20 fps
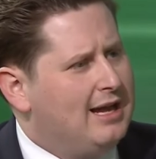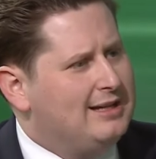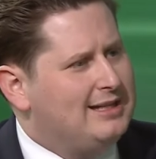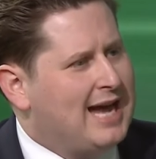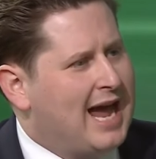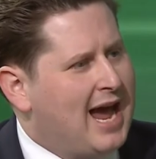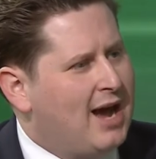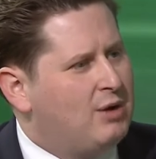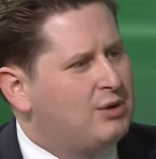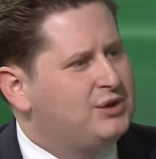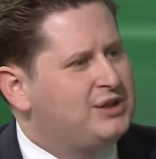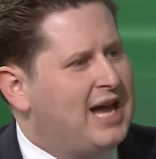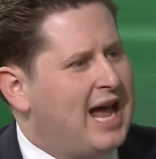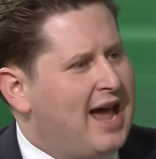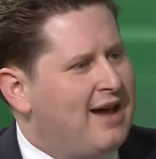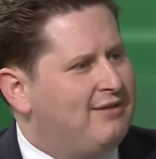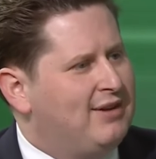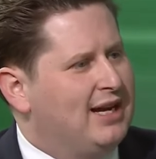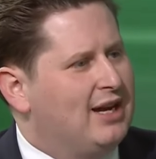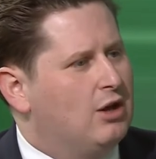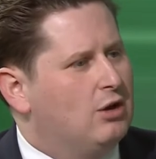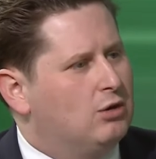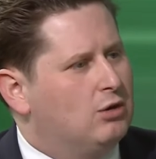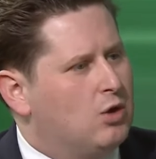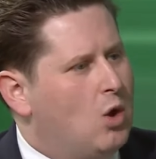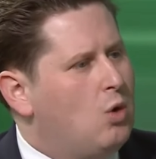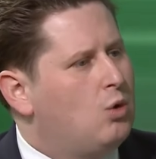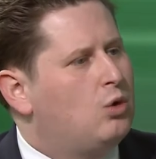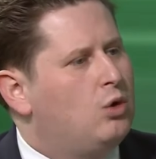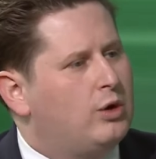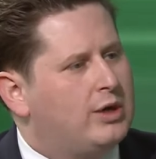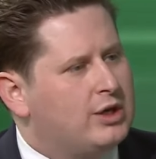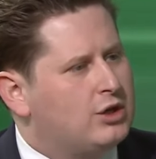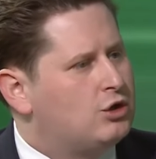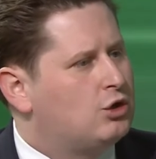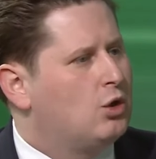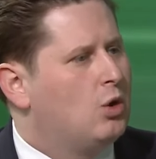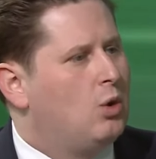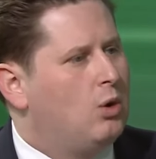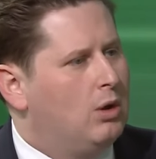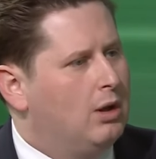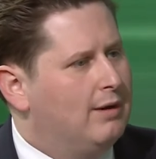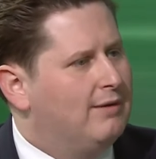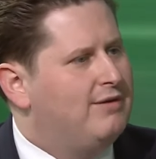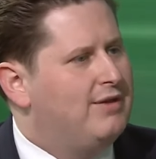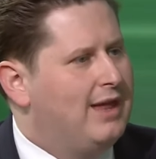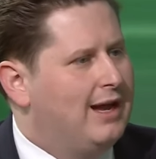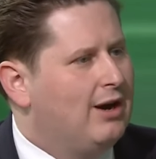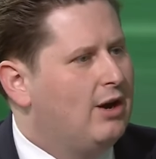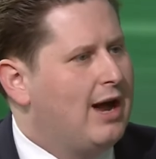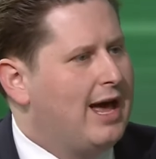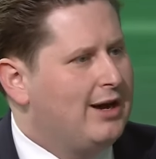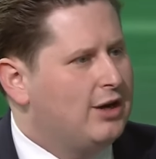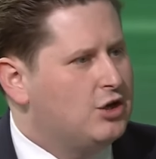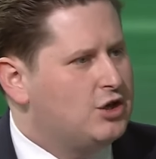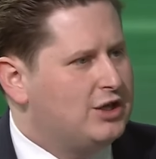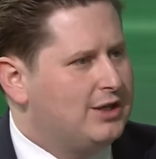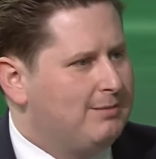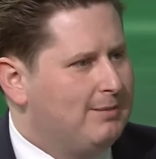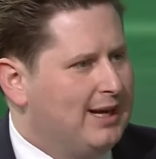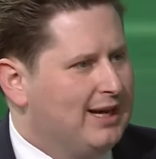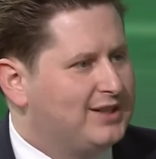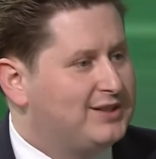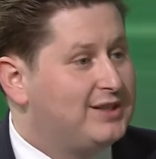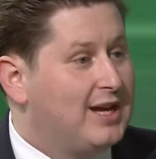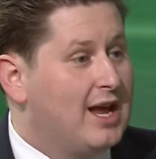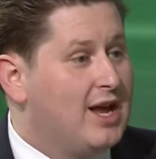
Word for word: towns having local control of their energy mix.